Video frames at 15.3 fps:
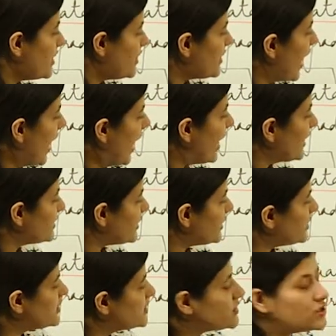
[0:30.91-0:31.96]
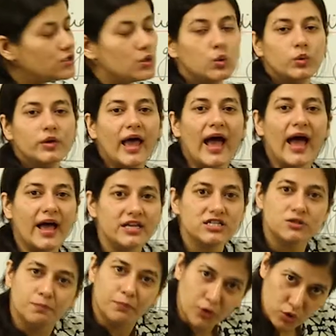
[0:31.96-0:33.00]
that is known
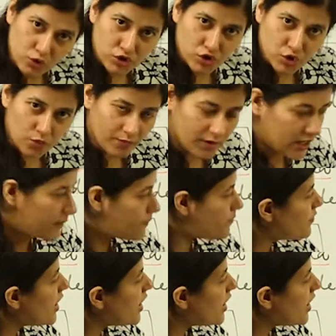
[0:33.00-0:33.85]
as prostomia.